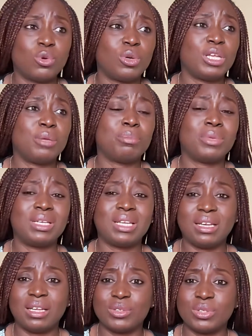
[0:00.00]
or a
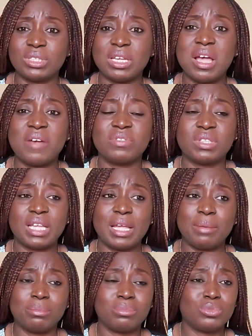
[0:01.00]
mother that doesn't have
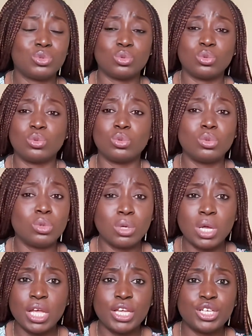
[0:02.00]
time to cook.